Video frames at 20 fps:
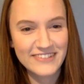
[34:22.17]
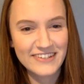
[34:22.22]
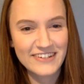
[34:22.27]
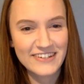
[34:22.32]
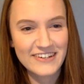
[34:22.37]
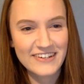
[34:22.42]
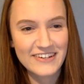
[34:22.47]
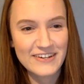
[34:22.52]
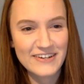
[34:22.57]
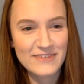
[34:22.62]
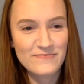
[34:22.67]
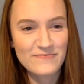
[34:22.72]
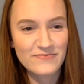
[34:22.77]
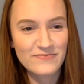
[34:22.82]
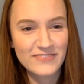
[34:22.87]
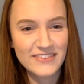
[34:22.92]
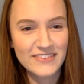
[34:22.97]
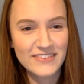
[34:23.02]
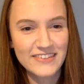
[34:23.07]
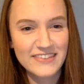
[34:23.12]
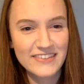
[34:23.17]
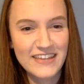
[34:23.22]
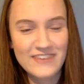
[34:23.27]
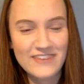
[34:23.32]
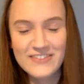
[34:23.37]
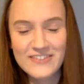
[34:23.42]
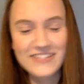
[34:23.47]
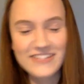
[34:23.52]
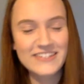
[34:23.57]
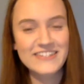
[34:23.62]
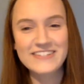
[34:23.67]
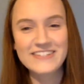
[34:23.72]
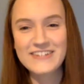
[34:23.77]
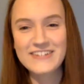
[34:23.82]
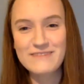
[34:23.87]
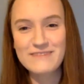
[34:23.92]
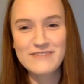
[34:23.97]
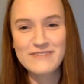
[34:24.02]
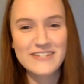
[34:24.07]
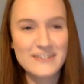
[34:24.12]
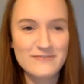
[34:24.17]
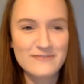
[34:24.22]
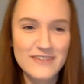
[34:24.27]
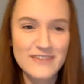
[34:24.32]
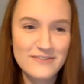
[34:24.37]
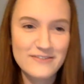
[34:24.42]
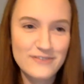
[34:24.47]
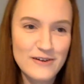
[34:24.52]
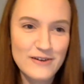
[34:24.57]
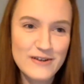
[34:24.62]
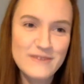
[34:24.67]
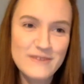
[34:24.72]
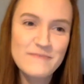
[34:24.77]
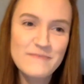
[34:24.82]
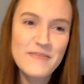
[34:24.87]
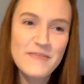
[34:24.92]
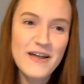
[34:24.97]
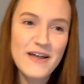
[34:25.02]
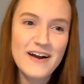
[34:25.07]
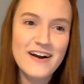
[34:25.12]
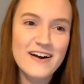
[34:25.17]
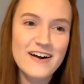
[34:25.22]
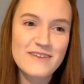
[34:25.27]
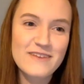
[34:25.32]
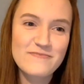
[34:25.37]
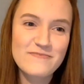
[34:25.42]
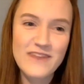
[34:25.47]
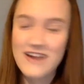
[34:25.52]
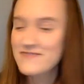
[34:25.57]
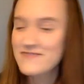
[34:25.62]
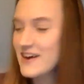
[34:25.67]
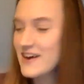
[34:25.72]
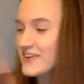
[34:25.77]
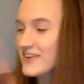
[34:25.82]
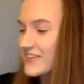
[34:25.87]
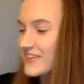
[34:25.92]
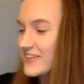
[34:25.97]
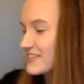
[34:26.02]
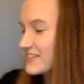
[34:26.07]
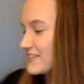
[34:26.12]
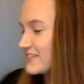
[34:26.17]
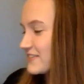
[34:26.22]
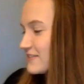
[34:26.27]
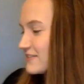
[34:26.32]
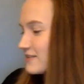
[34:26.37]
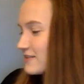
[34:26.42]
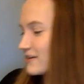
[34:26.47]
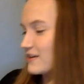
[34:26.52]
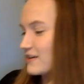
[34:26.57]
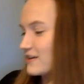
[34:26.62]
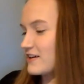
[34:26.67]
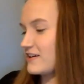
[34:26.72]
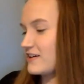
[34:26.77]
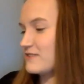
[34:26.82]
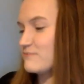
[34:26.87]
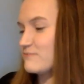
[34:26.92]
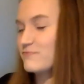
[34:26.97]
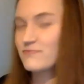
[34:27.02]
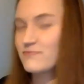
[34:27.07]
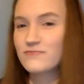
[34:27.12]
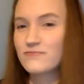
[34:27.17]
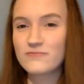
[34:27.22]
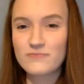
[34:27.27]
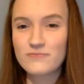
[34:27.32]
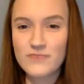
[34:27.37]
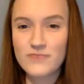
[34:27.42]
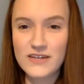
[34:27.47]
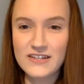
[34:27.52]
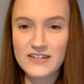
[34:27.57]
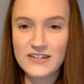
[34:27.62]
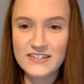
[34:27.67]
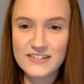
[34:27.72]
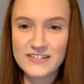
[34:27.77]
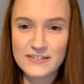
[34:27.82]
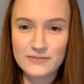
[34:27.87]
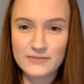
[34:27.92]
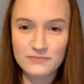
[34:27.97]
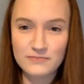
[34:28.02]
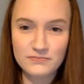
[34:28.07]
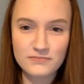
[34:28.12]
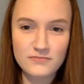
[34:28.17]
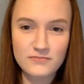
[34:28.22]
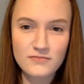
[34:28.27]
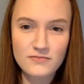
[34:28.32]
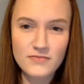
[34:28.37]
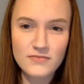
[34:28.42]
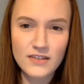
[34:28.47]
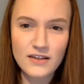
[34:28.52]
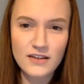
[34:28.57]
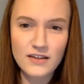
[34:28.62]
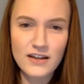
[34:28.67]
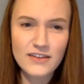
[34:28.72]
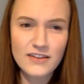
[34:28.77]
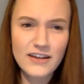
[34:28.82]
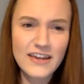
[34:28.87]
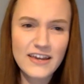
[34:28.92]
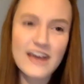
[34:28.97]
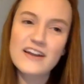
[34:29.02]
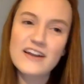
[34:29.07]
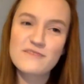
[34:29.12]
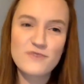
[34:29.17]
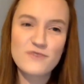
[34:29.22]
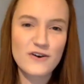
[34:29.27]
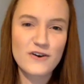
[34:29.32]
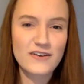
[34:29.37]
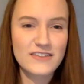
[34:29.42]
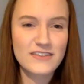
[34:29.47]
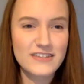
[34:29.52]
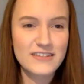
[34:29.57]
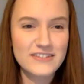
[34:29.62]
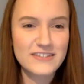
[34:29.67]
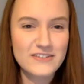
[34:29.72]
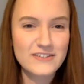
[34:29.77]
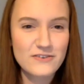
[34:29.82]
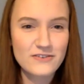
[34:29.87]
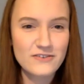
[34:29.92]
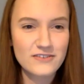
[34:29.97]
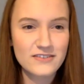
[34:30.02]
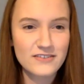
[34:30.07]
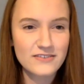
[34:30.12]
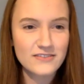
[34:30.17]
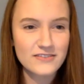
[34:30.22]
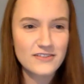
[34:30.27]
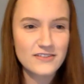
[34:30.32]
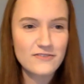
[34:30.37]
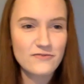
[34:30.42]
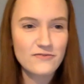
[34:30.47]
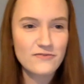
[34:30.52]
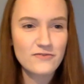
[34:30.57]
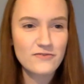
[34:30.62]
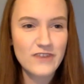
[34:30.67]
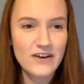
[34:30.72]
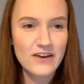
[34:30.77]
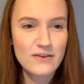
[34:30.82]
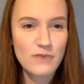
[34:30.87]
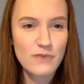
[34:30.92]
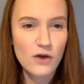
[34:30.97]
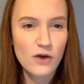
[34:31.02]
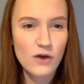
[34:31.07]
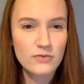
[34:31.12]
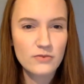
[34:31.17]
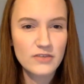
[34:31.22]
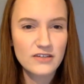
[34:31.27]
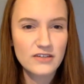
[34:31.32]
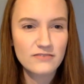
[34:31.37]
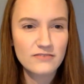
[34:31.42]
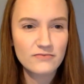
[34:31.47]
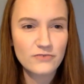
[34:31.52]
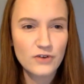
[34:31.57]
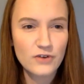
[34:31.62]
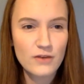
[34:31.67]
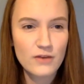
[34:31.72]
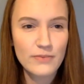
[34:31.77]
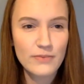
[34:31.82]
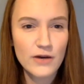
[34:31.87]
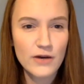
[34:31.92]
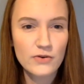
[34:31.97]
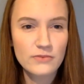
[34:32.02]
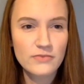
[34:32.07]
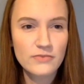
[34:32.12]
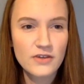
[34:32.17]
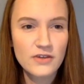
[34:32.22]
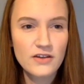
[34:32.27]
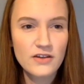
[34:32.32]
Okay, that was the dumbest thing I've ever written. I'm now going to do a piece. Again, it's not very poemy for a poem.